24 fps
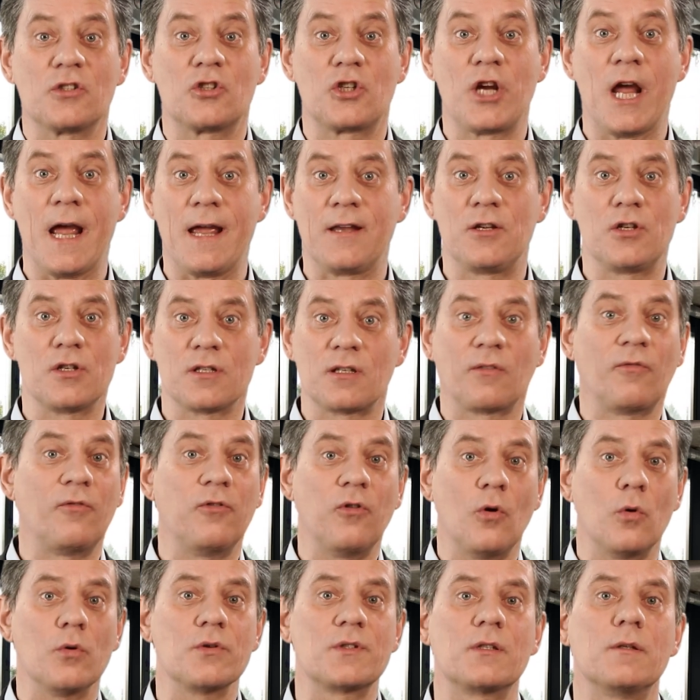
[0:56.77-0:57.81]
change is
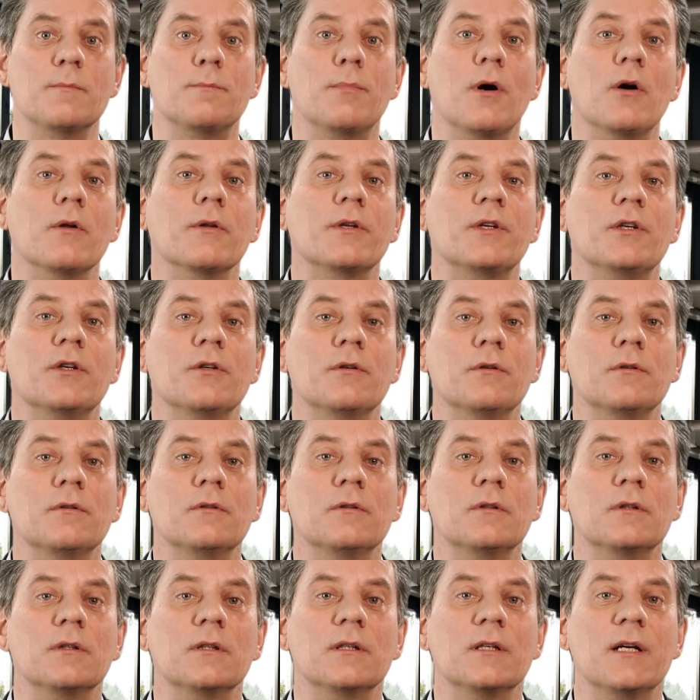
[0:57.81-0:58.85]
forced upon you.
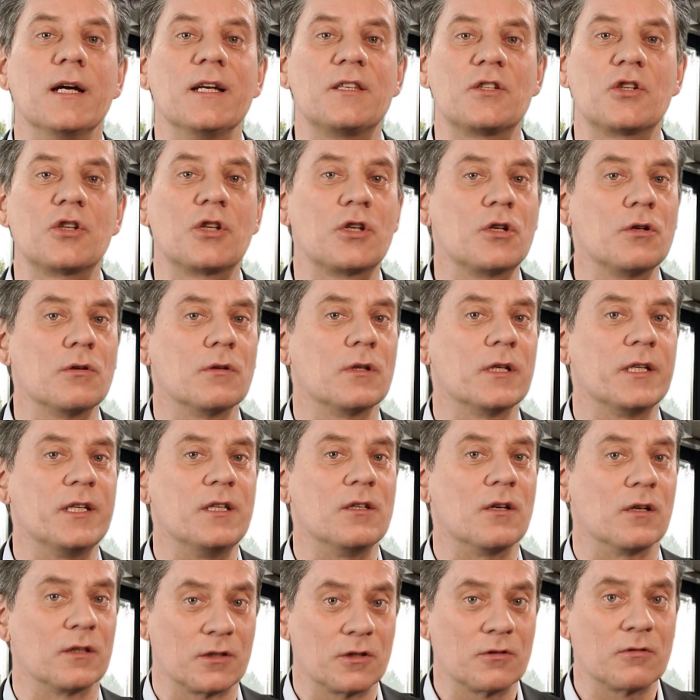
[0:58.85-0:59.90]
It's surely
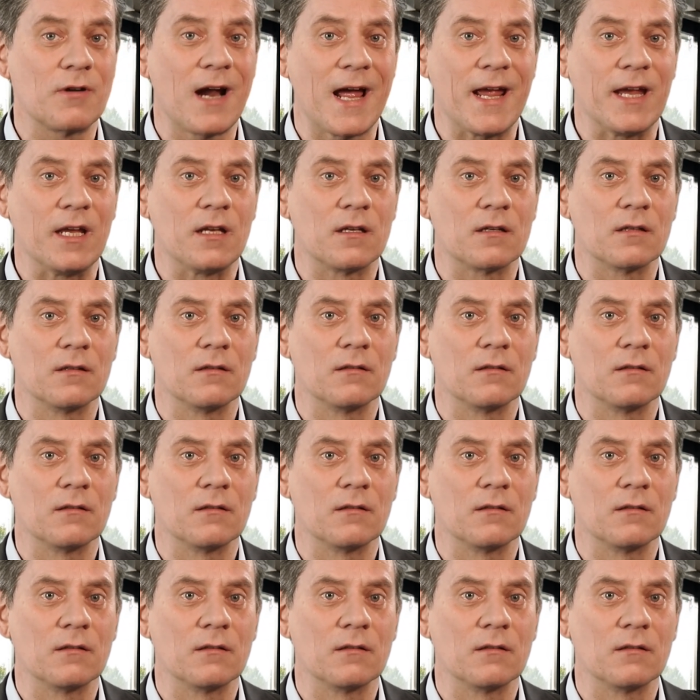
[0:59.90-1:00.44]
not great.